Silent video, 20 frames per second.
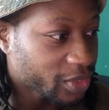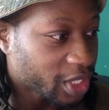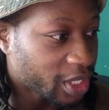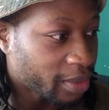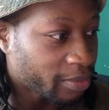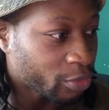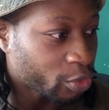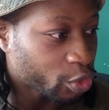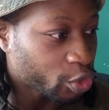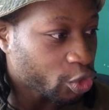
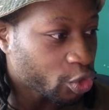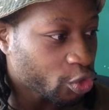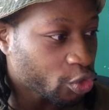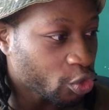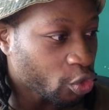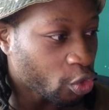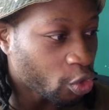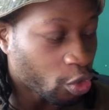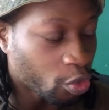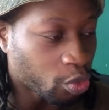not
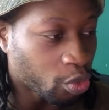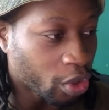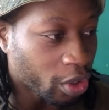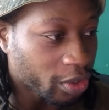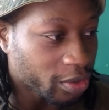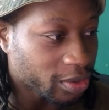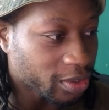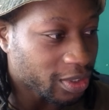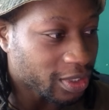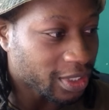sure what
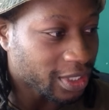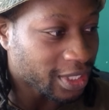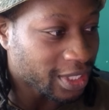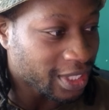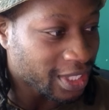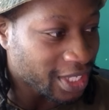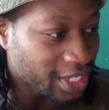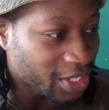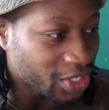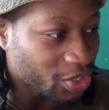
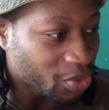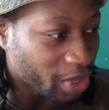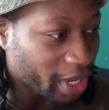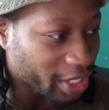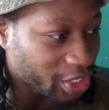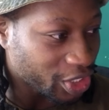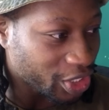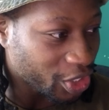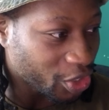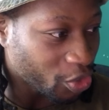these are
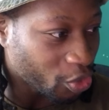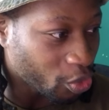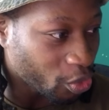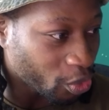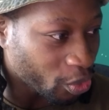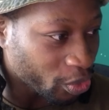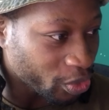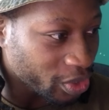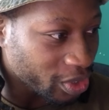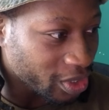actually
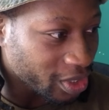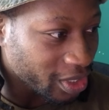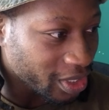called.